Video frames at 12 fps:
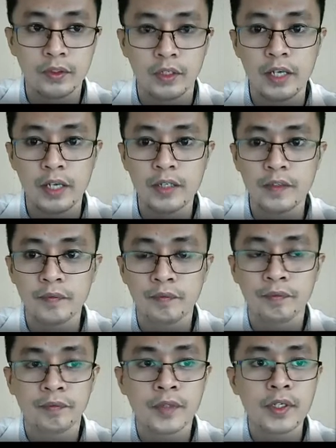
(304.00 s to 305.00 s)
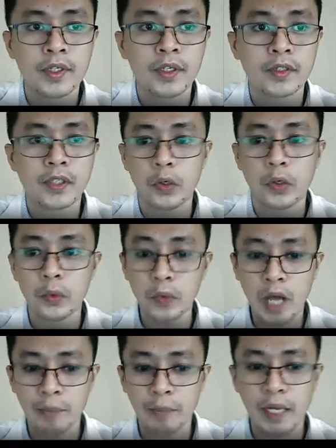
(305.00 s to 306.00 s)
Okay? So,
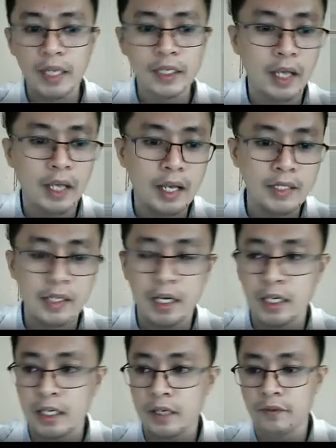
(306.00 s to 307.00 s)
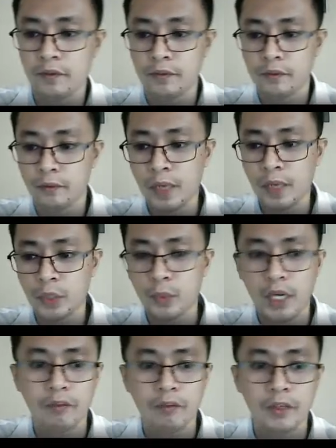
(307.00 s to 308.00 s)
applying class, what we
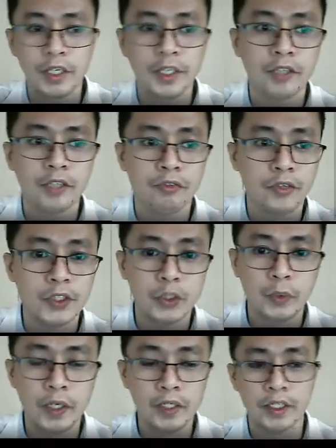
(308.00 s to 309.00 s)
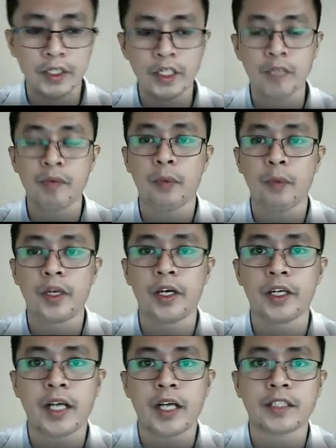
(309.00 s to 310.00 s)
have learned in the first quarter, diba? We learned
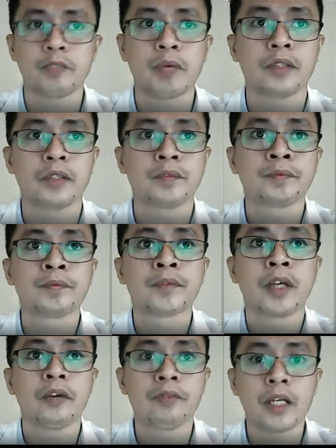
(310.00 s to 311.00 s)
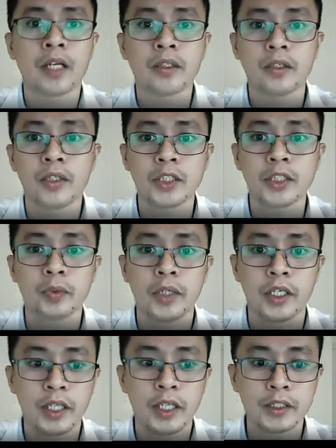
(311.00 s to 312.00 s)
class about vectors, we
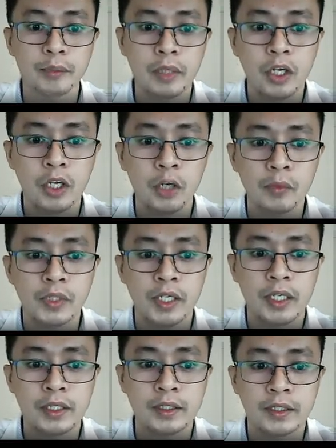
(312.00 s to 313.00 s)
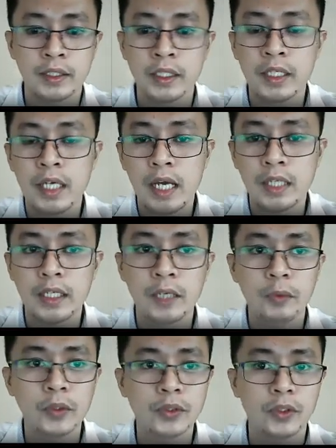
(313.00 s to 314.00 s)
learned class about objects, and then we
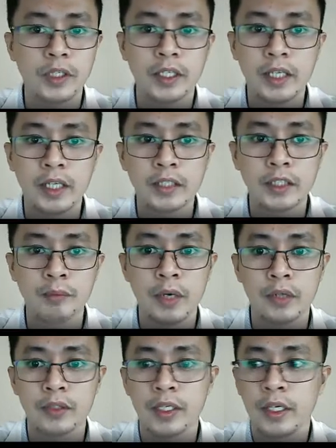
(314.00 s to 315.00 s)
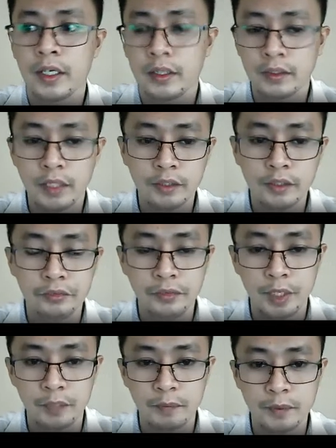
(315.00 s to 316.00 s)
also learned class about data
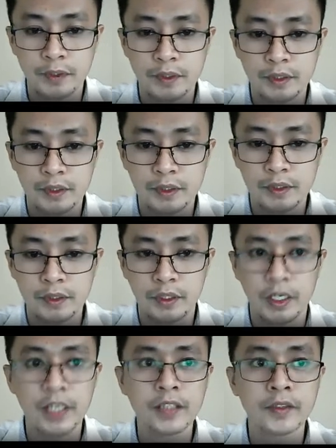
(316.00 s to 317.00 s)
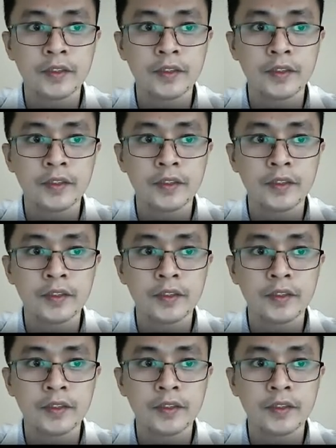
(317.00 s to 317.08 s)
frames. Okay?